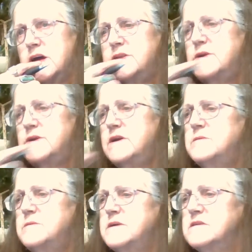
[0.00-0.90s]
They're
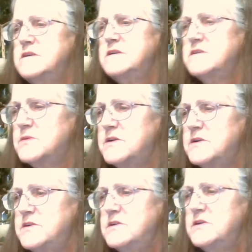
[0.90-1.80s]
here because they just
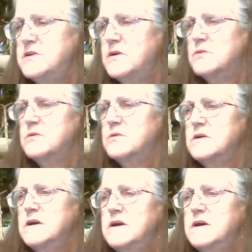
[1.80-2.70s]
want you to know,
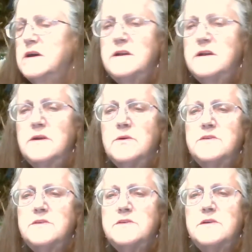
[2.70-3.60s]
and know in
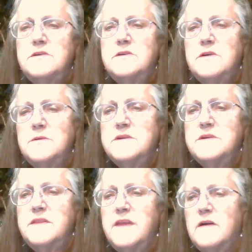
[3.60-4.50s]
certain terms,
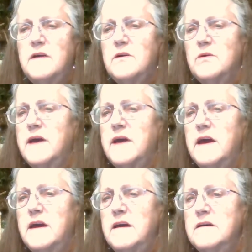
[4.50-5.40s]
that they are
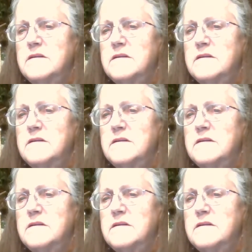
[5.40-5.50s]
okay.